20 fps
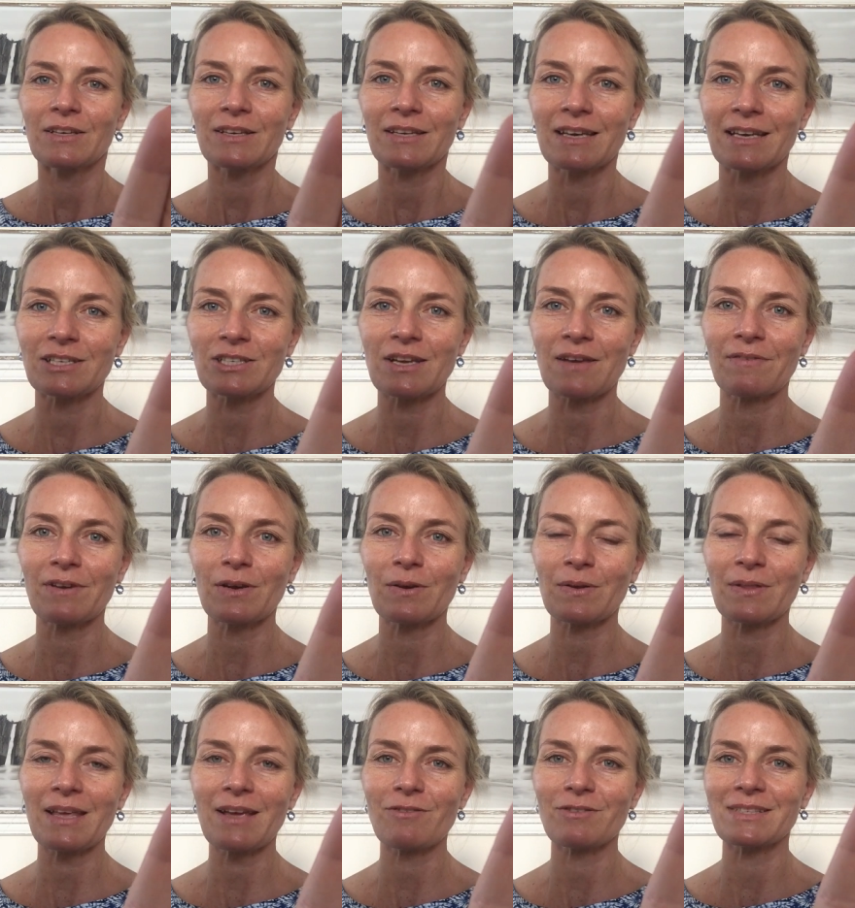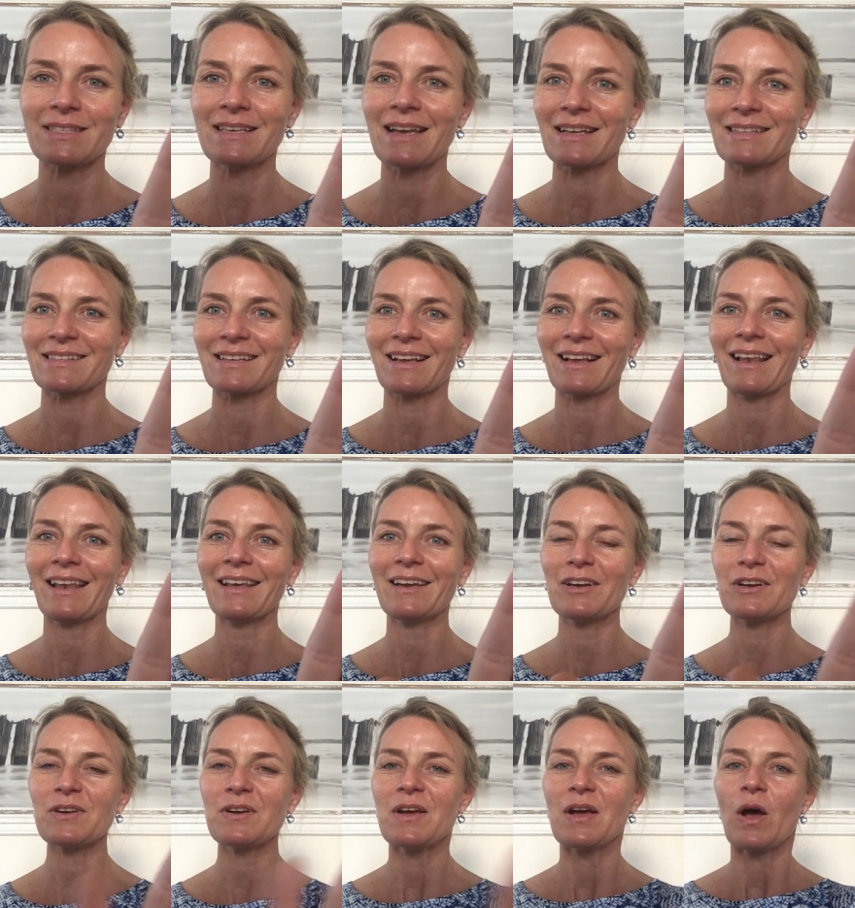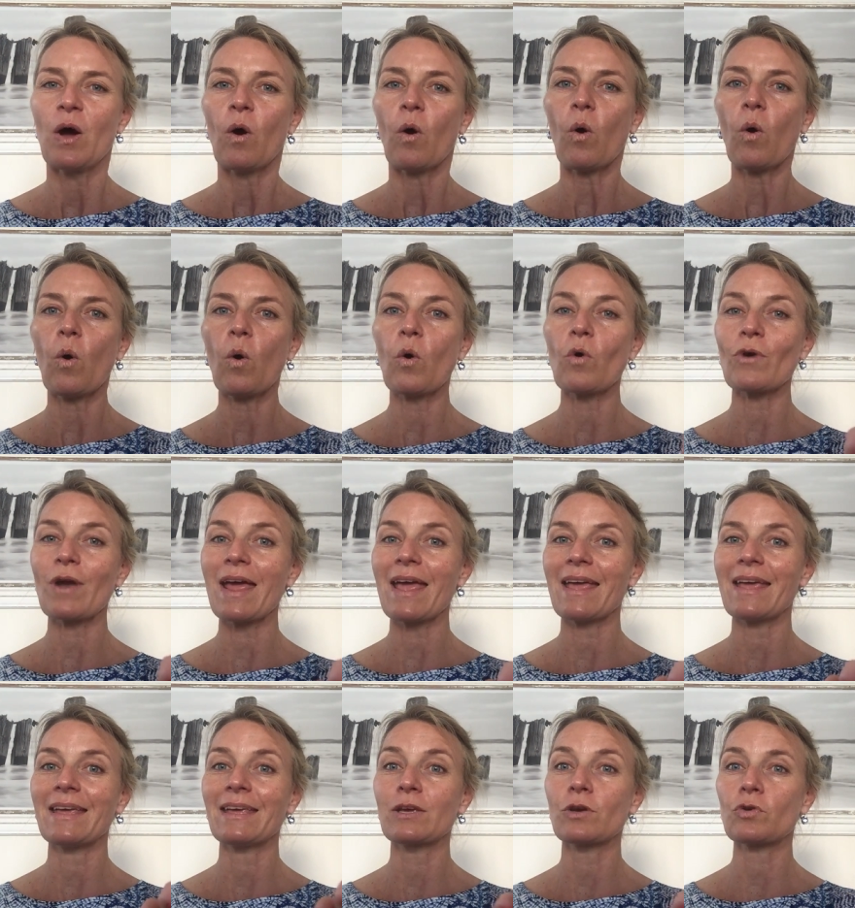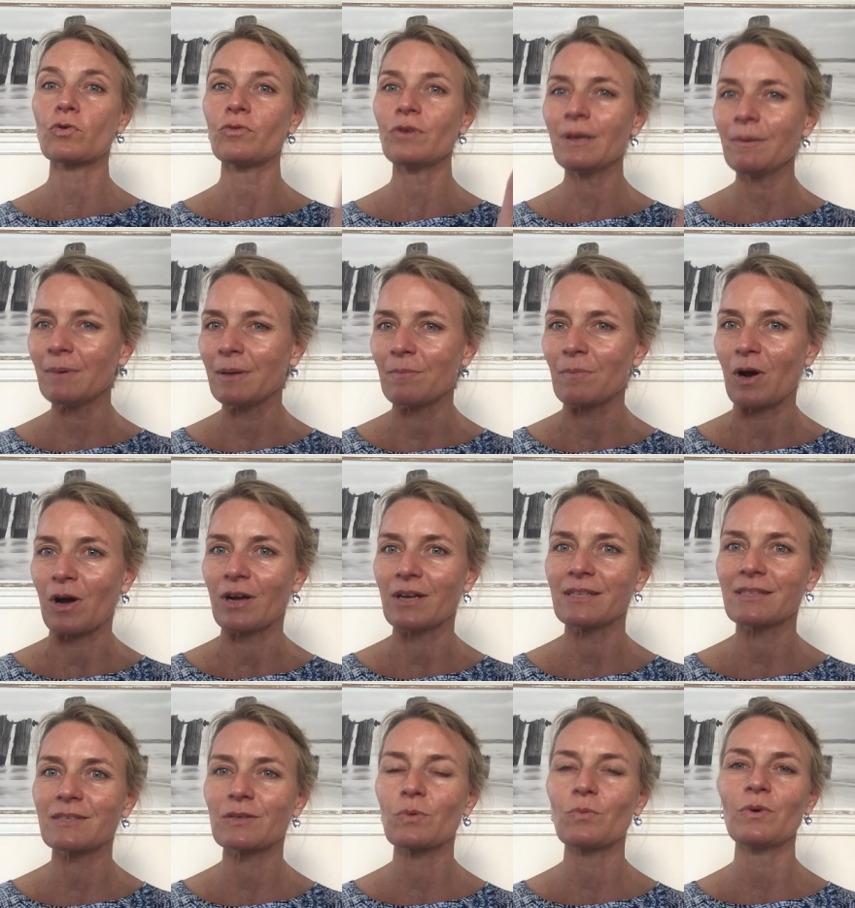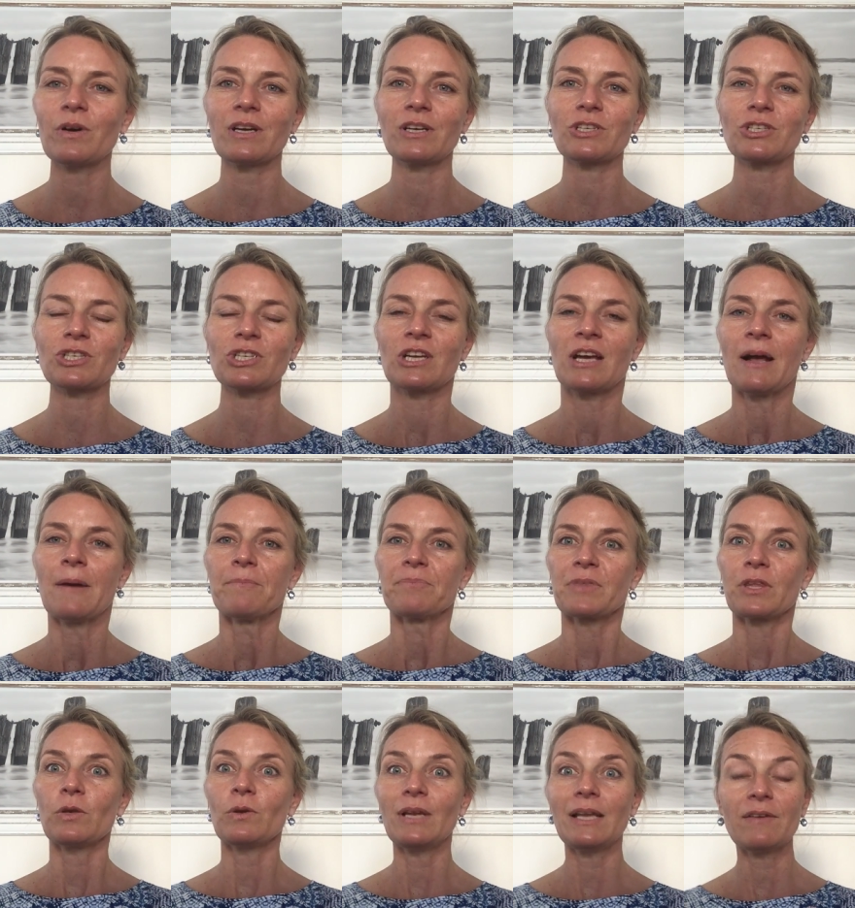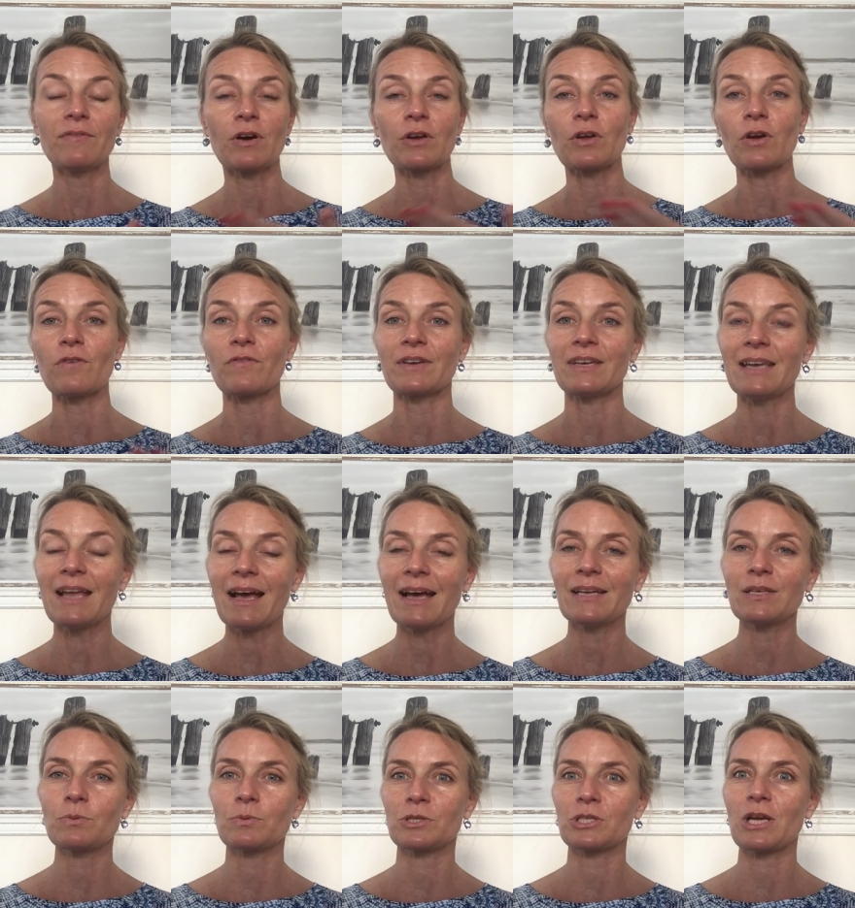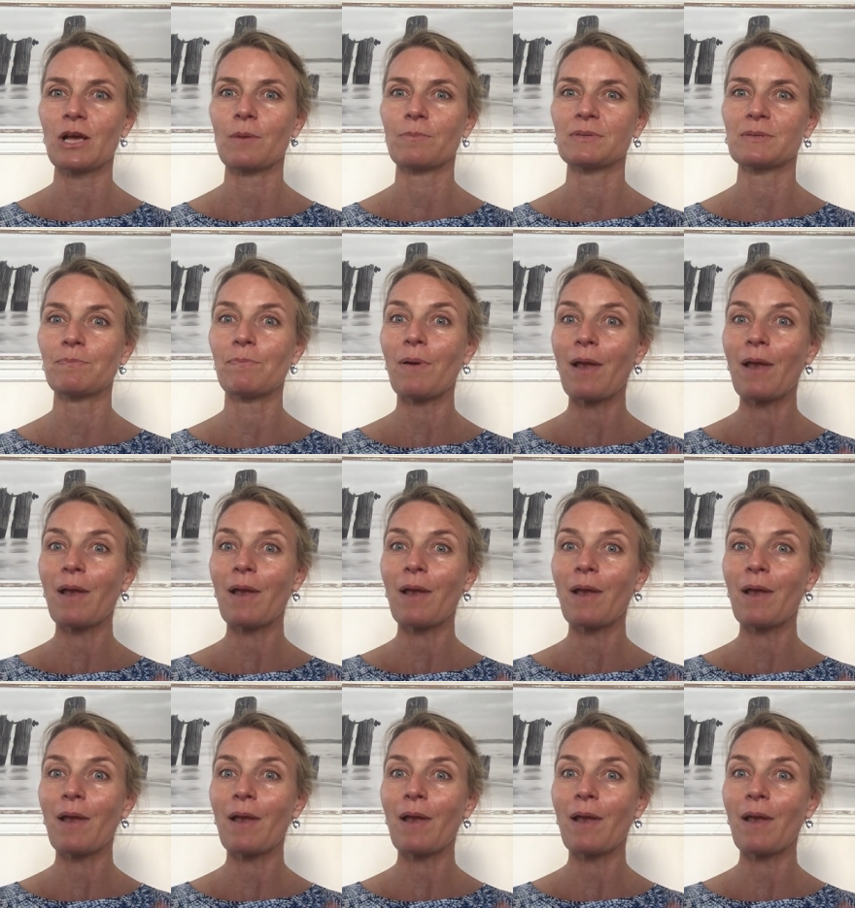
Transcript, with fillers: You can actually have a look there, it's nice and clear. Or a creamy mask, which you leave on overnight, which helps